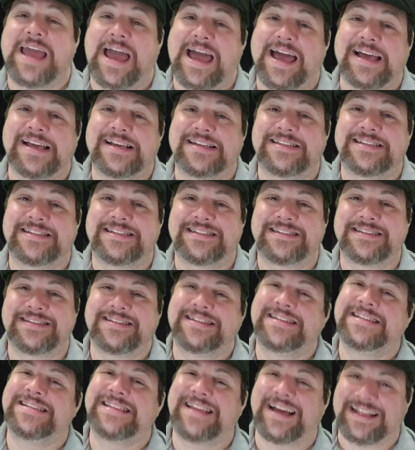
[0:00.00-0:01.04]
has
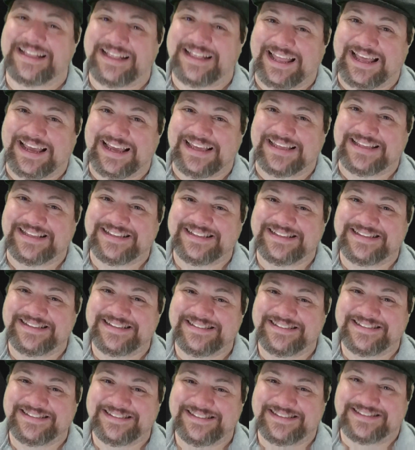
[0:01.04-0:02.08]
Dudley.
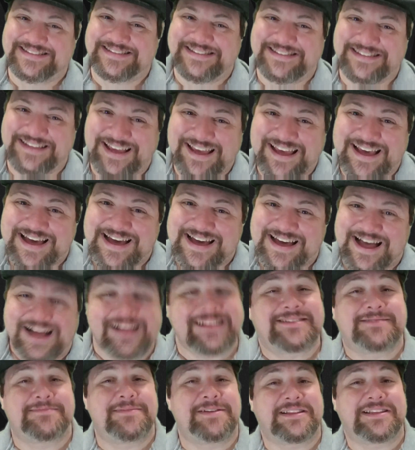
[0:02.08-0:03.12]

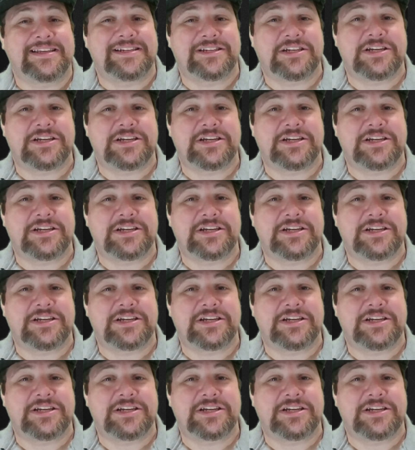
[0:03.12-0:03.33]
Ultimately,